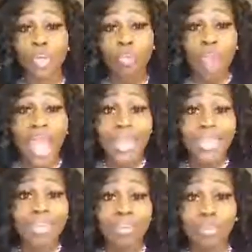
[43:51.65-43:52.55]
We're
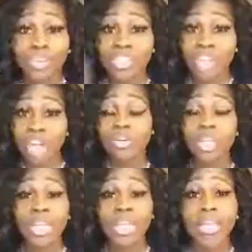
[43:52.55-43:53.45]
crying. We're
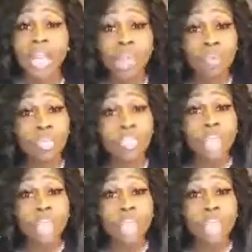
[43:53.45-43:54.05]
journaling.